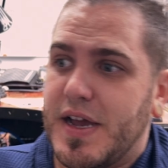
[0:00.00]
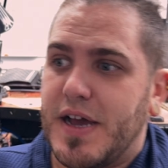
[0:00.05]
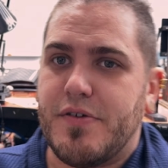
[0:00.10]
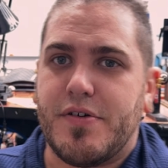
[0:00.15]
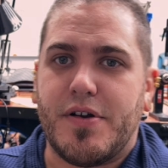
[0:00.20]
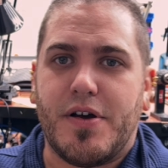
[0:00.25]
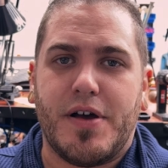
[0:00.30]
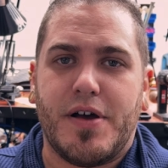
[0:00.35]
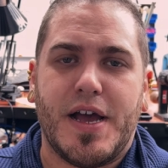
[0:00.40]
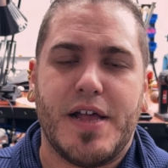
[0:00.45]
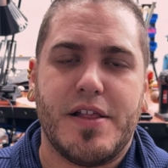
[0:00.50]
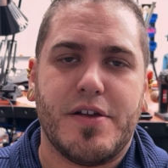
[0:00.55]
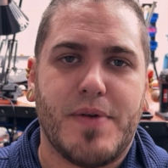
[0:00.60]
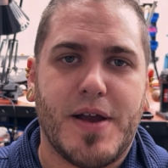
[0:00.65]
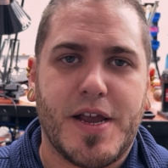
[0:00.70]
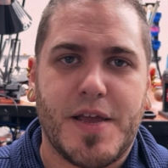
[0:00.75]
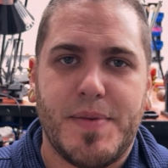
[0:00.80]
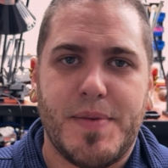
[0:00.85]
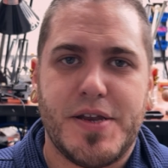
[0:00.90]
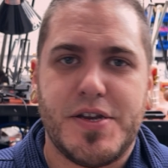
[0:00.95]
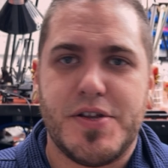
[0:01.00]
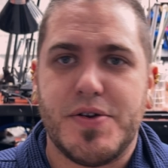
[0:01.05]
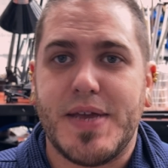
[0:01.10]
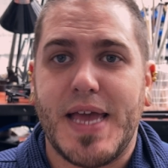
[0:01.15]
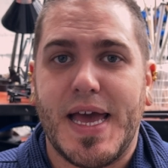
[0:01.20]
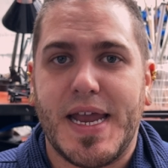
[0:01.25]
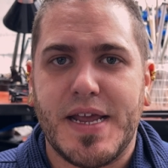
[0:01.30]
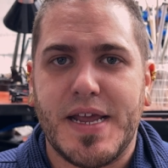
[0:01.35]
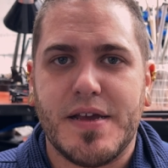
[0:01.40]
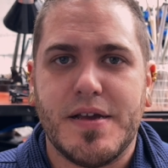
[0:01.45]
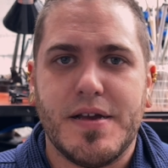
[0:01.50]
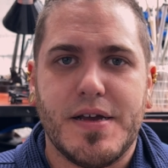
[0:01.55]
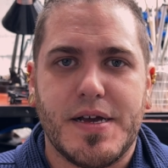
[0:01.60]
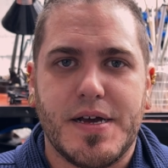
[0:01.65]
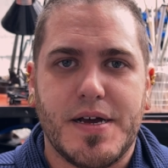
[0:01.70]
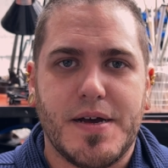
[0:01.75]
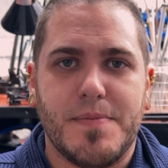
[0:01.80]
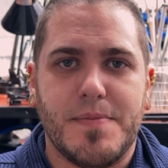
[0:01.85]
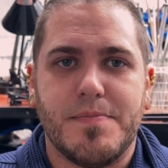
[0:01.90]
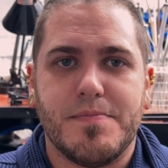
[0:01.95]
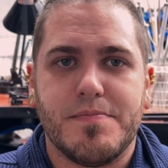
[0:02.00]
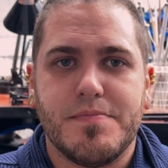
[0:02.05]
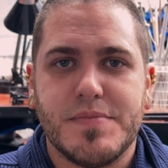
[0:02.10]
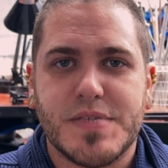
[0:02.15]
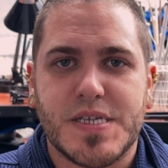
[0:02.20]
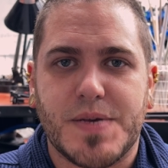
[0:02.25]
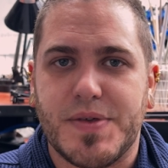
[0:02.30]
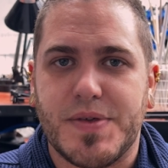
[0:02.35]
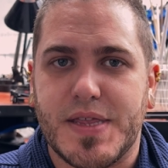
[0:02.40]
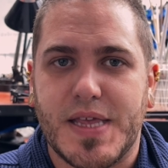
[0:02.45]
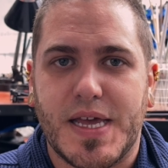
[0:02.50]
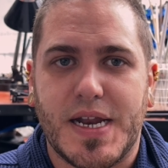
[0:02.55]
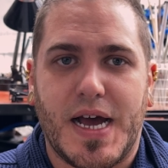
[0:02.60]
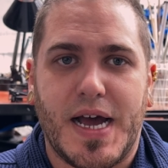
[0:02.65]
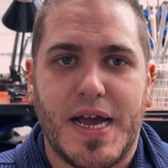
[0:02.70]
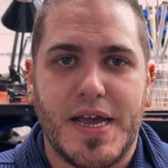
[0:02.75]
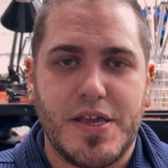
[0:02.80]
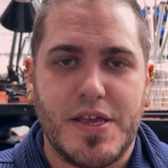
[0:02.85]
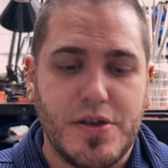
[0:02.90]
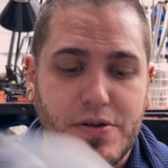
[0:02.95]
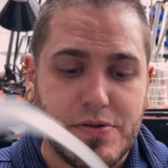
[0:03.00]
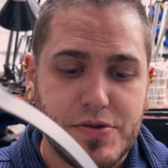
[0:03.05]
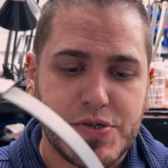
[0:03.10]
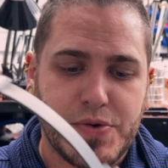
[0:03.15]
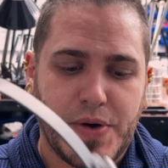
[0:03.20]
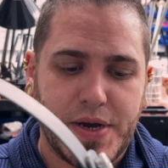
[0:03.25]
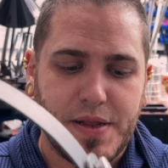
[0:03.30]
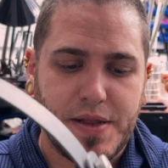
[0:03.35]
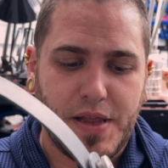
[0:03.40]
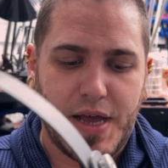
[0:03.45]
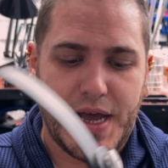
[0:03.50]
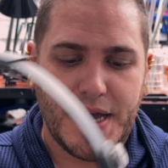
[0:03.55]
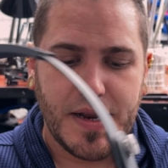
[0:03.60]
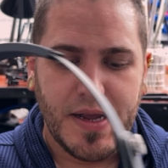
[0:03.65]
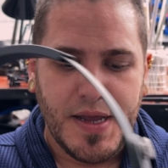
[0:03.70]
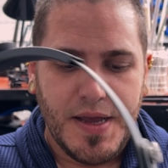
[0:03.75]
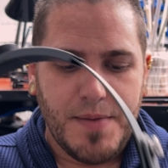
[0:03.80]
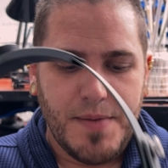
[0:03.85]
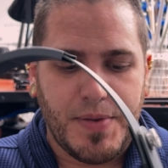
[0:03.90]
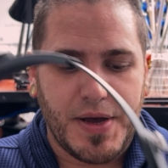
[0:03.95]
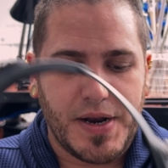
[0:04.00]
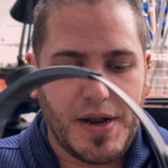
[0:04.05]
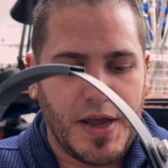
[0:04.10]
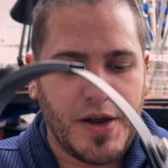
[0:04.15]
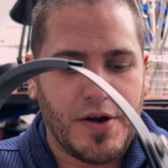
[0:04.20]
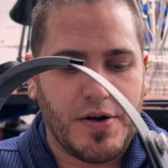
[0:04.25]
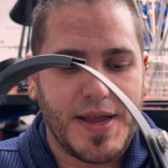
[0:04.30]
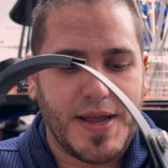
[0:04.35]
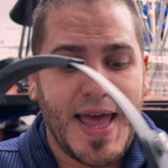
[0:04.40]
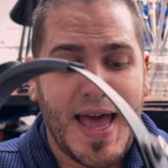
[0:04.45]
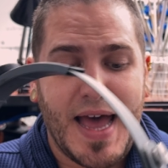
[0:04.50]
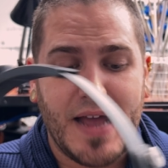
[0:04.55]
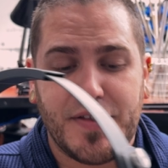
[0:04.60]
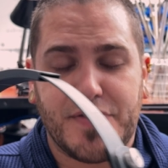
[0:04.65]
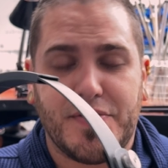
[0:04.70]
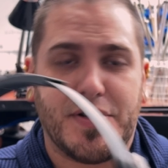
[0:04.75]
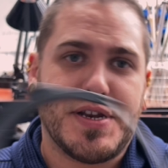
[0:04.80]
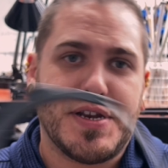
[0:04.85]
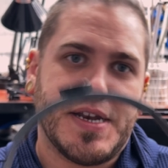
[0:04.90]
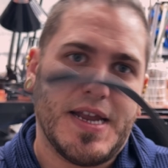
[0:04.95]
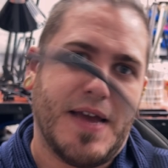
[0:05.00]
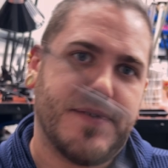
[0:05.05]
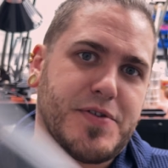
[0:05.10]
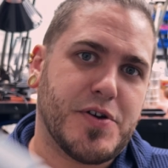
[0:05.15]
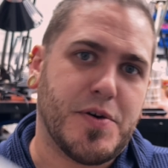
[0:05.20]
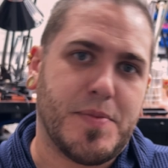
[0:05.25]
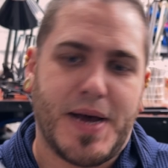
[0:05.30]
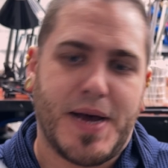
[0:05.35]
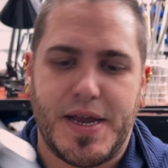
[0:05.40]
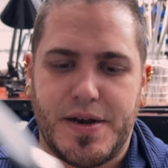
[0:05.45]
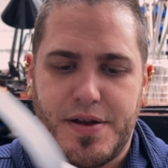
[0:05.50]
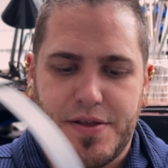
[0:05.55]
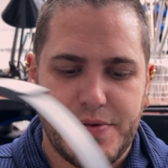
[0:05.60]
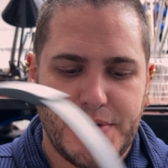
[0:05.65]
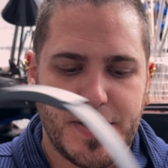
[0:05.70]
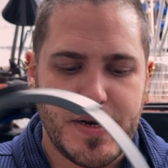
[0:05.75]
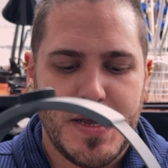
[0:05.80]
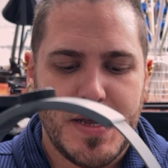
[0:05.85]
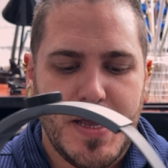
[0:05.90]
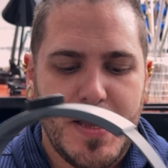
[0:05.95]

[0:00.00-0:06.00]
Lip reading: would highly recommend you getting, something that I used quite a lot, but I already had, so I didn't have to go buy another one,